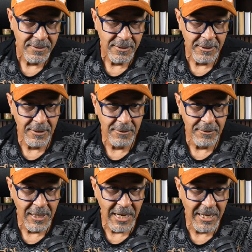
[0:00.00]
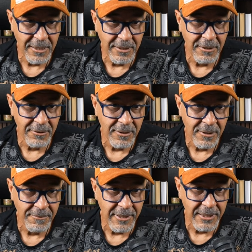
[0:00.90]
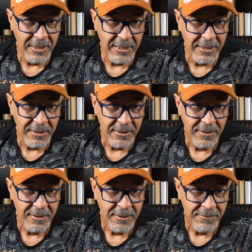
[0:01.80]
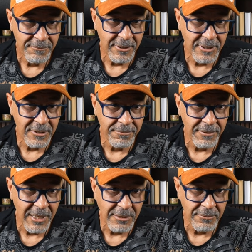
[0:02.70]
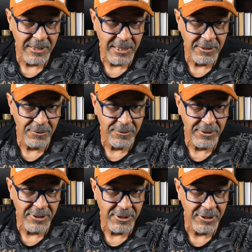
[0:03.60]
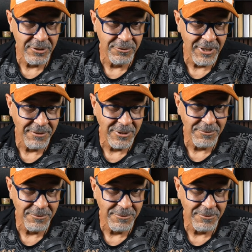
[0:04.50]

No, I had an elderly American lady very surprised when I told her that she could drive into